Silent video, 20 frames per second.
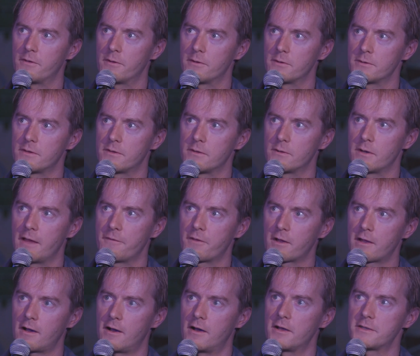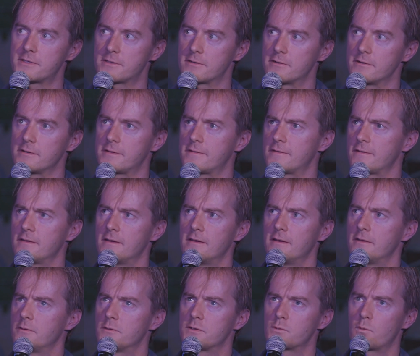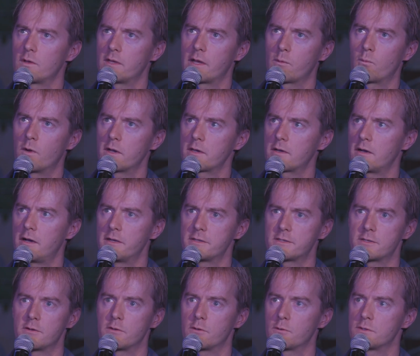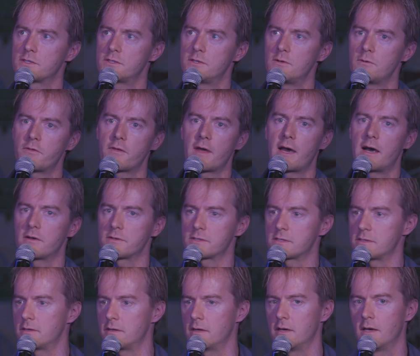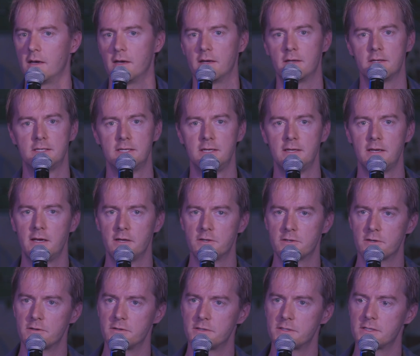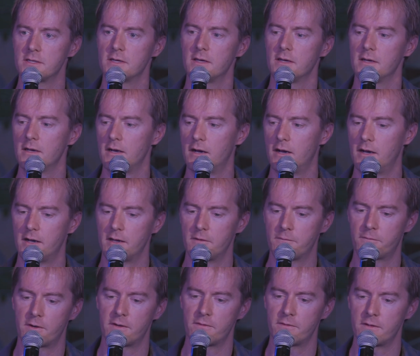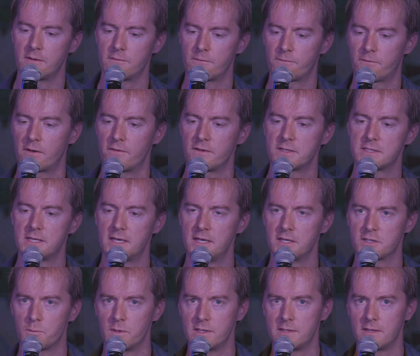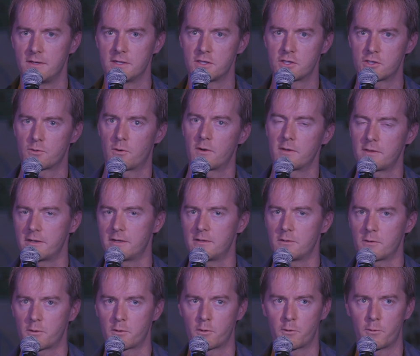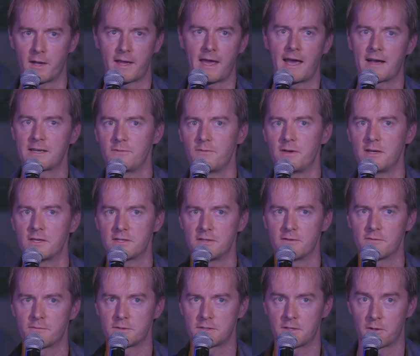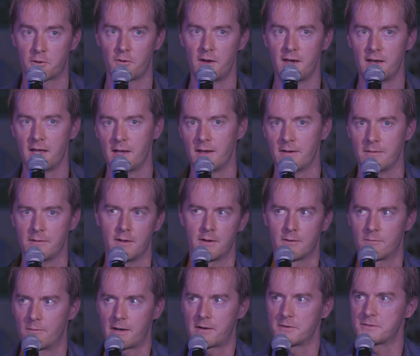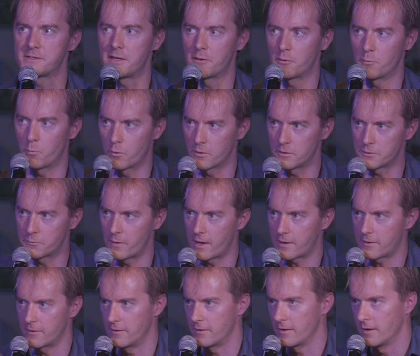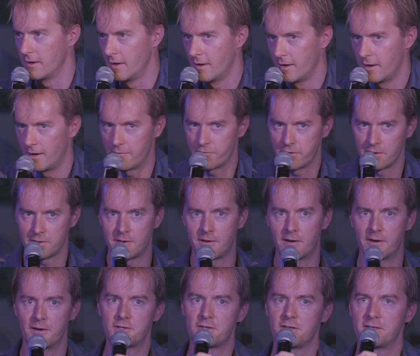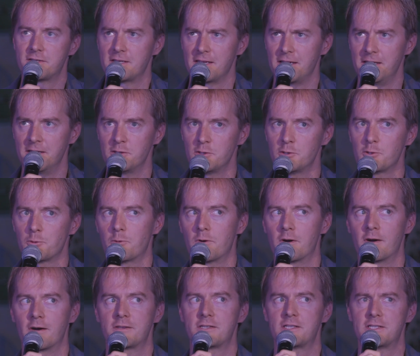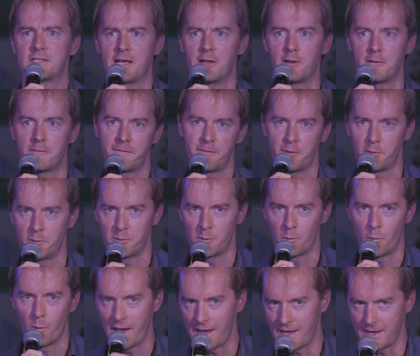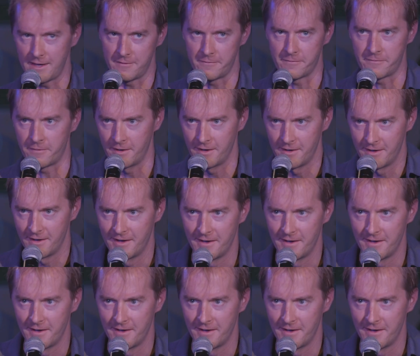the concert. There was like one concert. There was 2,000 teenagers in front of the stage, and we did this short little quick activation to create a record setter world record of the largest indoor cell phone wave,